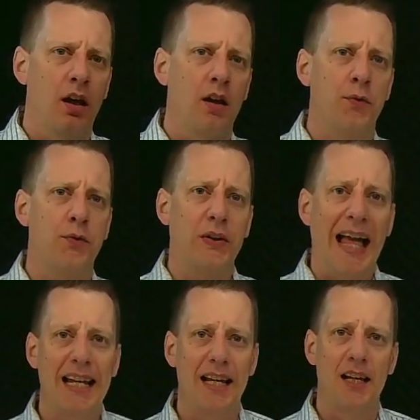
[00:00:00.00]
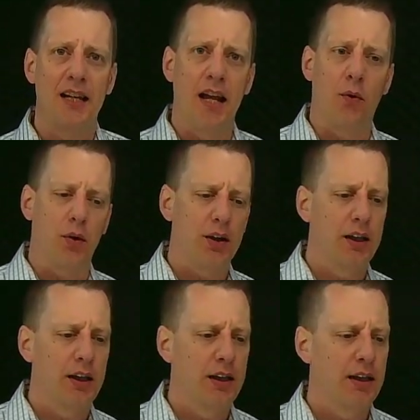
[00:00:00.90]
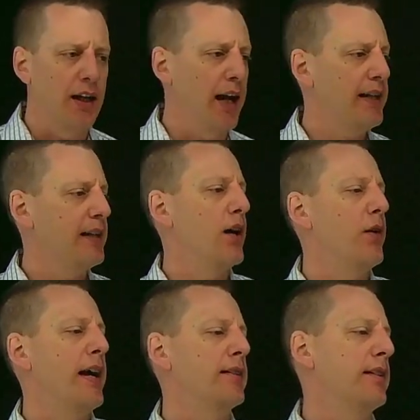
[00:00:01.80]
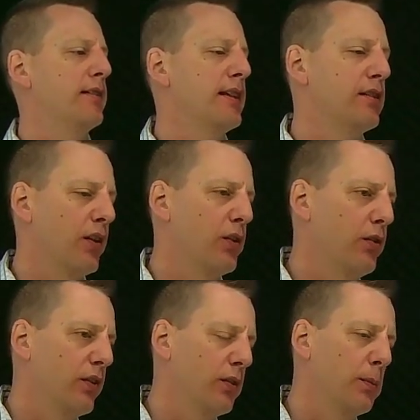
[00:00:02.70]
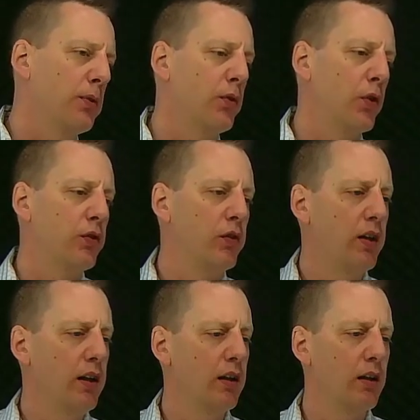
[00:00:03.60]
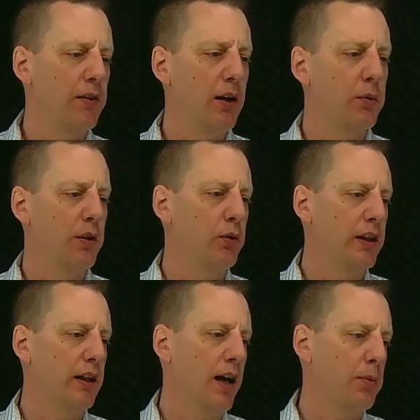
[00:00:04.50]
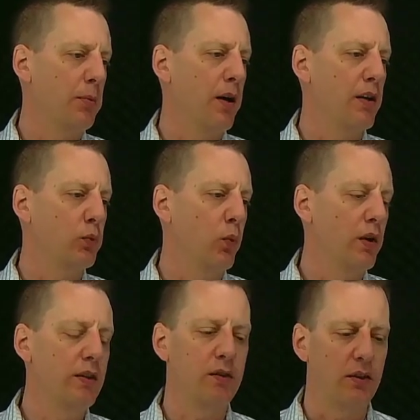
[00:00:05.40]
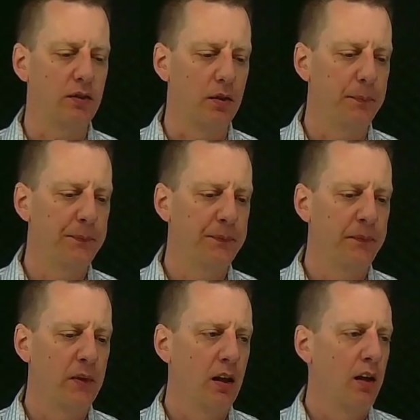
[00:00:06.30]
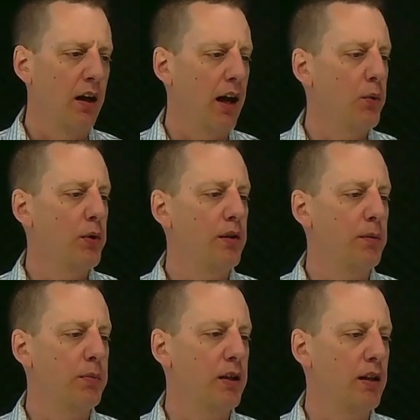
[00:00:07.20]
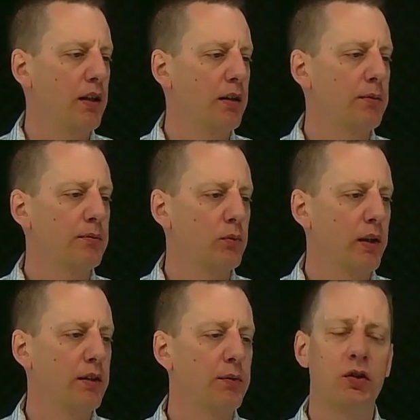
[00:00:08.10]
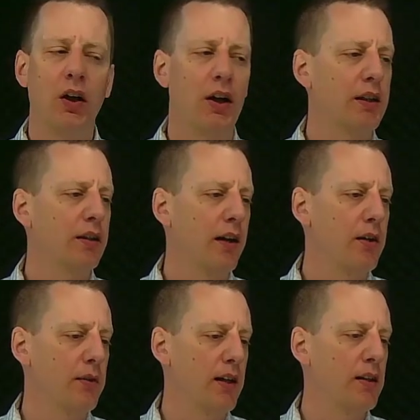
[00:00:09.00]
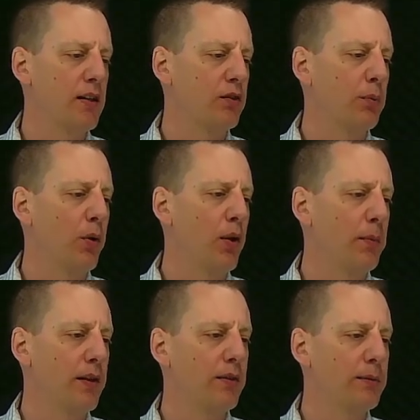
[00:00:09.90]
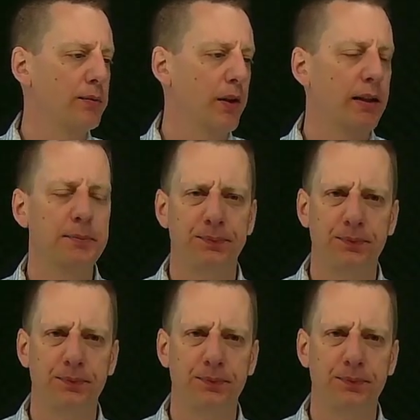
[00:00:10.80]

flat network, I can now access these other systems. Versus here, if I were to only compromise one system, I would be, well, stuck kind of in this compartment, right?